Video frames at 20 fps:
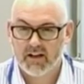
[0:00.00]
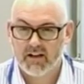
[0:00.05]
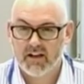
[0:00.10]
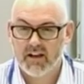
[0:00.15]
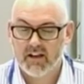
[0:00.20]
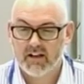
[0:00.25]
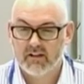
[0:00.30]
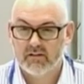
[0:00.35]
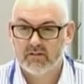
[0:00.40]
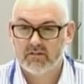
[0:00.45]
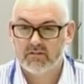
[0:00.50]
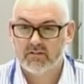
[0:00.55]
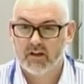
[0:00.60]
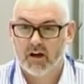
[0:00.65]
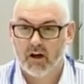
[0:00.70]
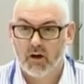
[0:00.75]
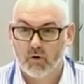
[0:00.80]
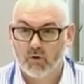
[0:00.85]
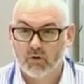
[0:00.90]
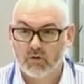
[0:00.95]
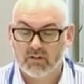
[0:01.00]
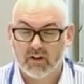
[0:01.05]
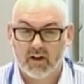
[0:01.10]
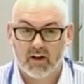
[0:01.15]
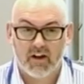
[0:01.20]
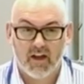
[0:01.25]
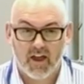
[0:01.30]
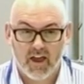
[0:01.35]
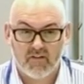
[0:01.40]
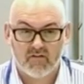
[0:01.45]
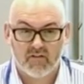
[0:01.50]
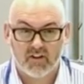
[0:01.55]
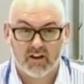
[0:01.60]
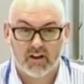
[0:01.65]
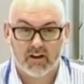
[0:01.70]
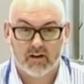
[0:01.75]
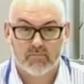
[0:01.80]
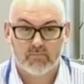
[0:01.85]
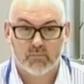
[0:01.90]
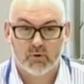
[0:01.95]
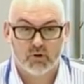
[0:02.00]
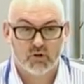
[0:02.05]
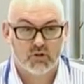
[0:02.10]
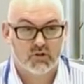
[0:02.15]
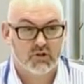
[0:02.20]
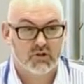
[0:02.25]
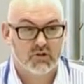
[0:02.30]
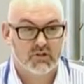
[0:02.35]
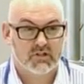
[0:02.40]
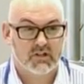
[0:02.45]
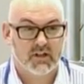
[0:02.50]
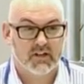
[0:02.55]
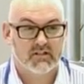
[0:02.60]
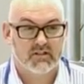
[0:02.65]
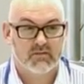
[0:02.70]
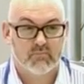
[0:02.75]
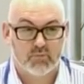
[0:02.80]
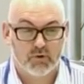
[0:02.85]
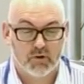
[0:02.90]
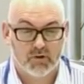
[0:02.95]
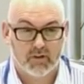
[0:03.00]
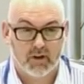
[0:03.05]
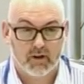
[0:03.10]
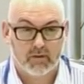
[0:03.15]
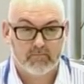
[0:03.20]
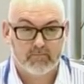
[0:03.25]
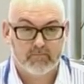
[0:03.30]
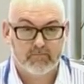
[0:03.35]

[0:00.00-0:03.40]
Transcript: Neil's older, heavier, more short-sighted brother?